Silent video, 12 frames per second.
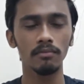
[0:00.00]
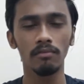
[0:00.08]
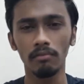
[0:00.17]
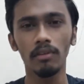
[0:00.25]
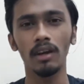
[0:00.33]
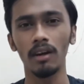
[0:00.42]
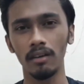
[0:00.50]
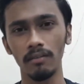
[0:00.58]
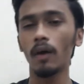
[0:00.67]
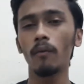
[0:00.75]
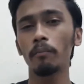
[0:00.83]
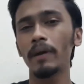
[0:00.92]
Weird.
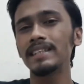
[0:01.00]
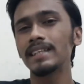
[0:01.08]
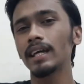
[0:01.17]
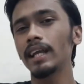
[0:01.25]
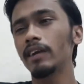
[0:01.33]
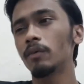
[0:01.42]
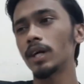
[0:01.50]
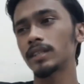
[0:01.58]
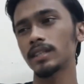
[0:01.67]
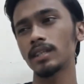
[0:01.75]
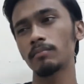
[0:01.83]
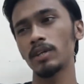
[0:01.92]
Now basically it works
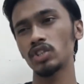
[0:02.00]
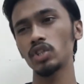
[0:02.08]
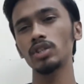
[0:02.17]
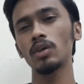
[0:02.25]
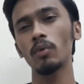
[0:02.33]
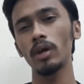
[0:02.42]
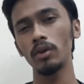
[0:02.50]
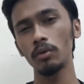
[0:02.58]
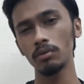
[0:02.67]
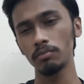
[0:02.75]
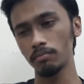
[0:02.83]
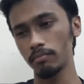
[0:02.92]
as a messenger where
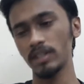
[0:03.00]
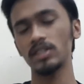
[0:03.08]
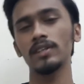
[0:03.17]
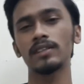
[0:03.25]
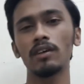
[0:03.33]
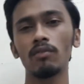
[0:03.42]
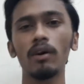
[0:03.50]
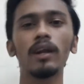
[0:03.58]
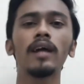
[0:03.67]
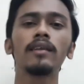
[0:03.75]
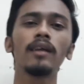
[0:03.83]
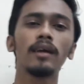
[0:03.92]
you message someone
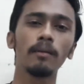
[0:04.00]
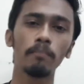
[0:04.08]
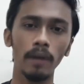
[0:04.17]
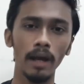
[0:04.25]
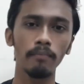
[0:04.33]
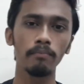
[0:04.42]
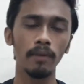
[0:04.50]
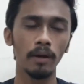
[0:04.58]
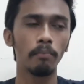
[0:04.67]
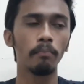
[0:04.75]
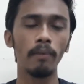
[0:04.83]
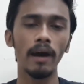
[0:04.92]
and they reply
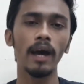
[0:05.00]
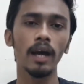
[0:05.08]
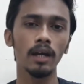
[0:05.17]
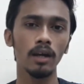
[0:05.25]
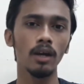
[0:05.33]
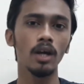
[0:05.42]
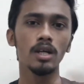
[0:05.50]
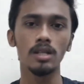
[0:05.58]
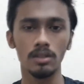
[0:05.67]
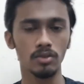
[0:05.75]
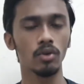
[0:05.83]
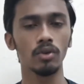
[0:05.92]
it back,
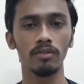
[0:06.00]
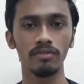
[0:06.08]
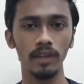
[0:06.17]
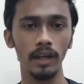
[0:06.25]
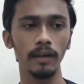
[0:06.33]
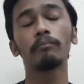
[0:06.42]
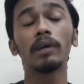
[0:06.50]
sort of thing.